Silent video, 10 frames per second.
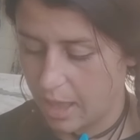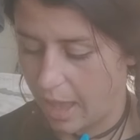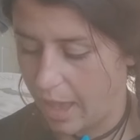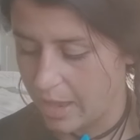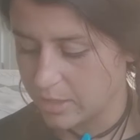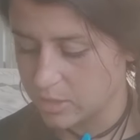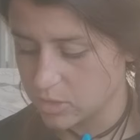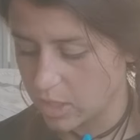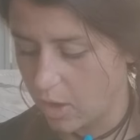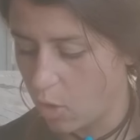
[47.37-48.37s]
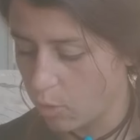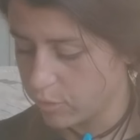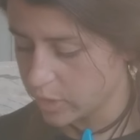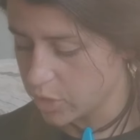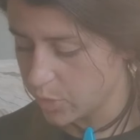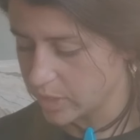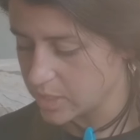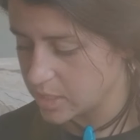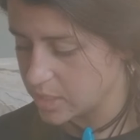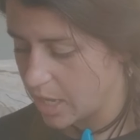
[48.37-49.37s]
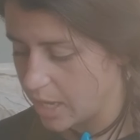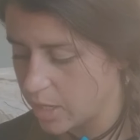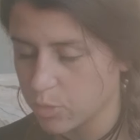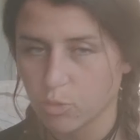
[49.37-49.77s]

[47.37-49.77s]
and hopefully you can stay